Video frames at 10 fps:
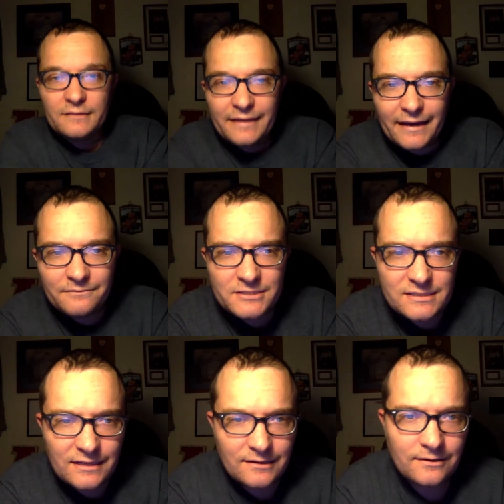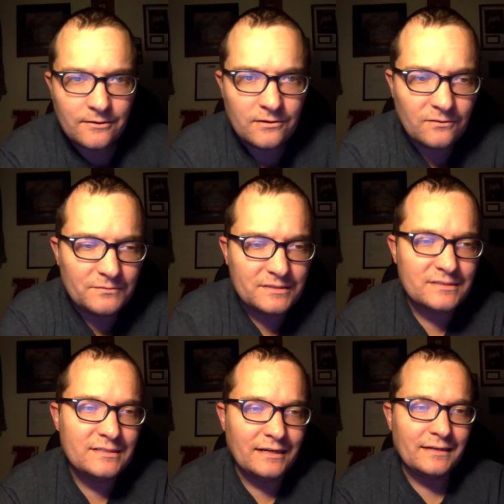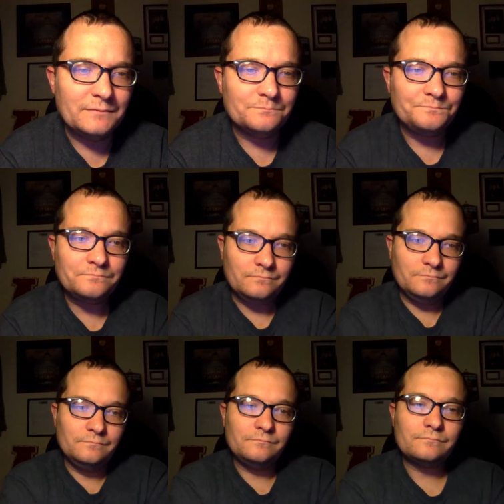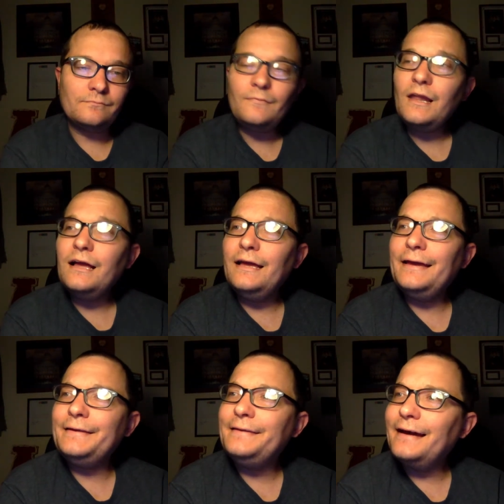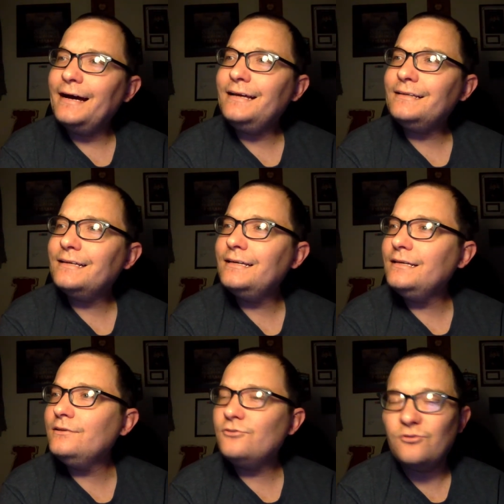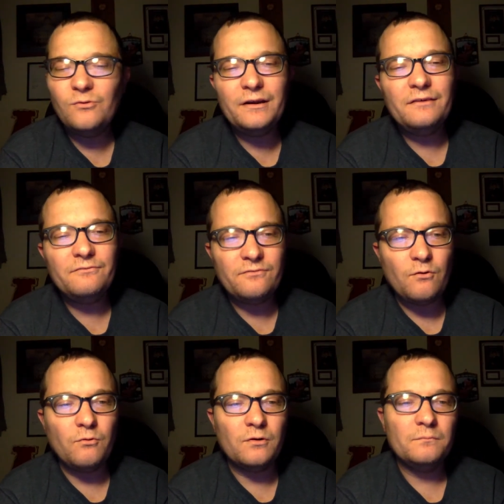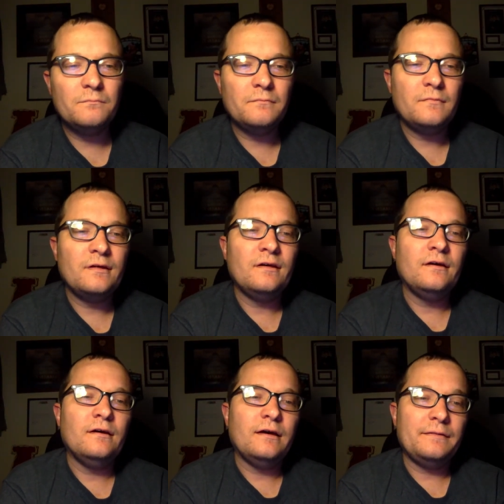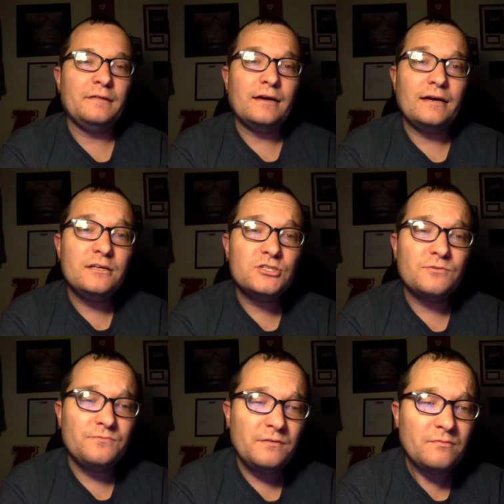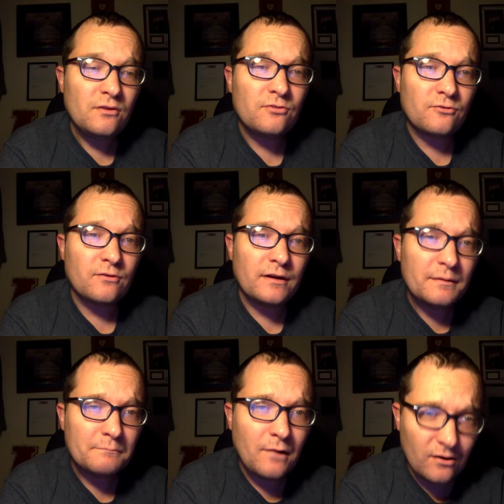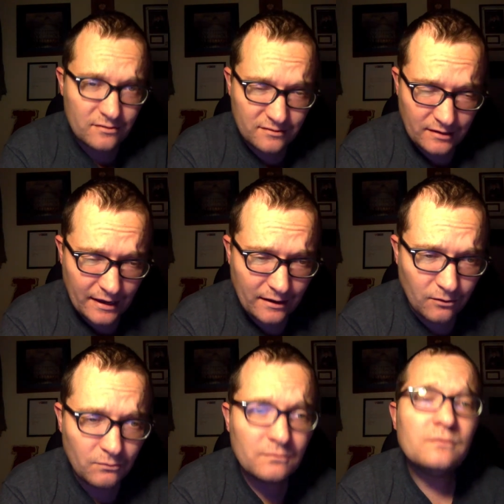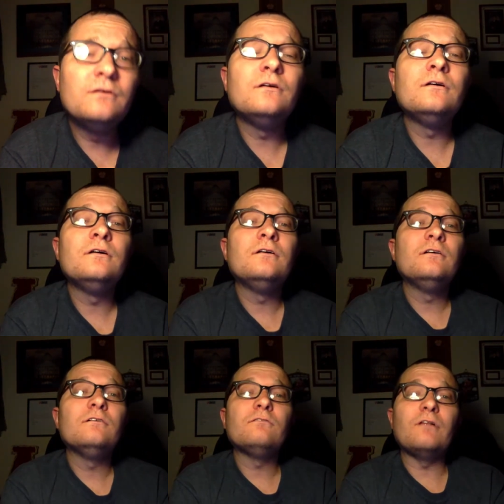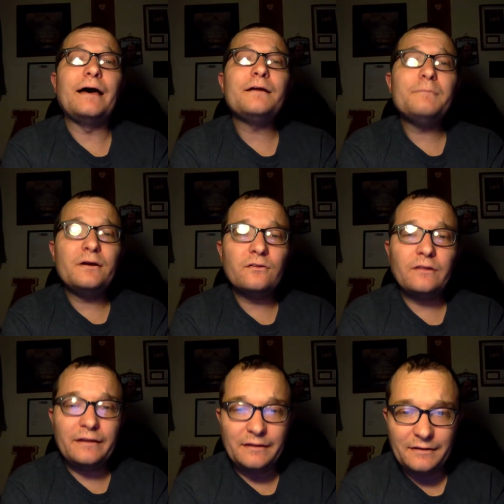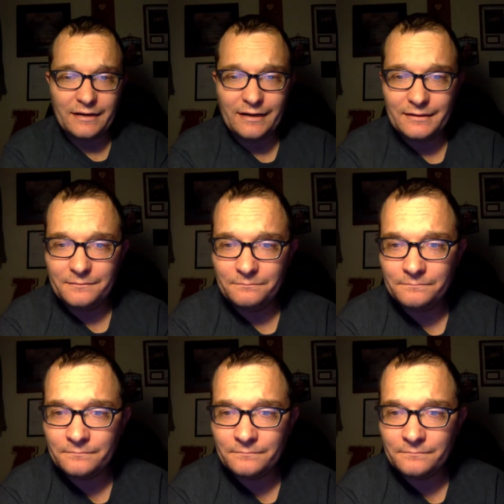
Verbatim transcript: Deaths that occurred on this day. In 1924, at the age of 53 in Moscow, Vladimir Lenin died.